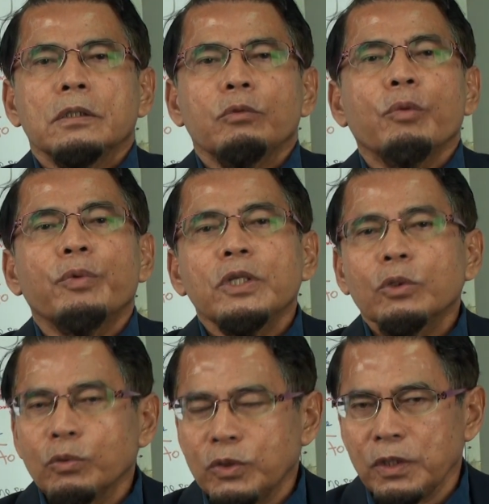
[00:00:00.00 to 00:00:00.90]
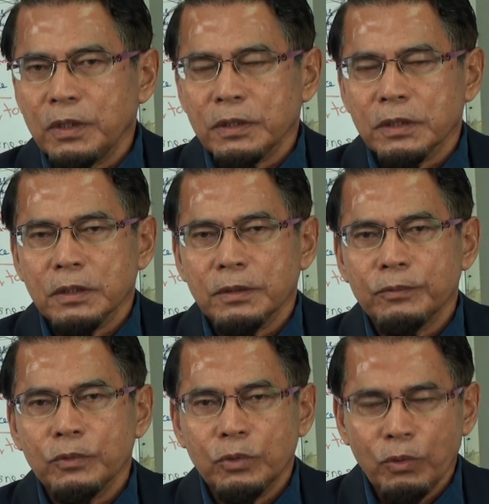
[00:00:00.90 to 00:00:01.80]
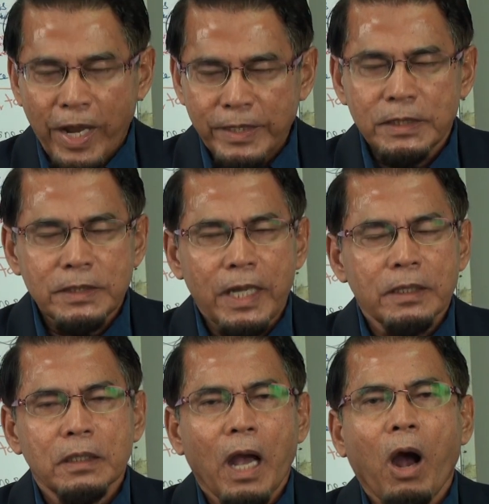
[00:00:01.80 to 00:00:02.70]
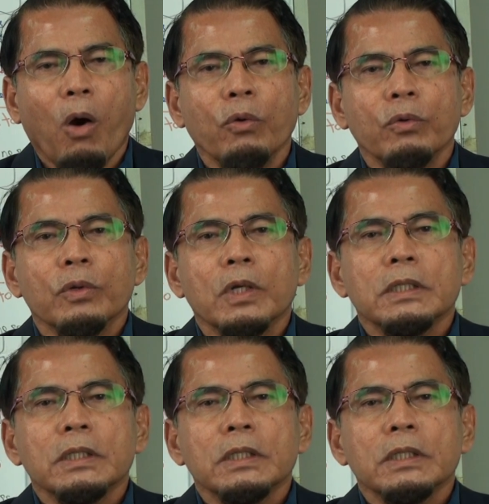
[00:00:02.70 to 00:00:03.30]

it will bring you to tears to understand how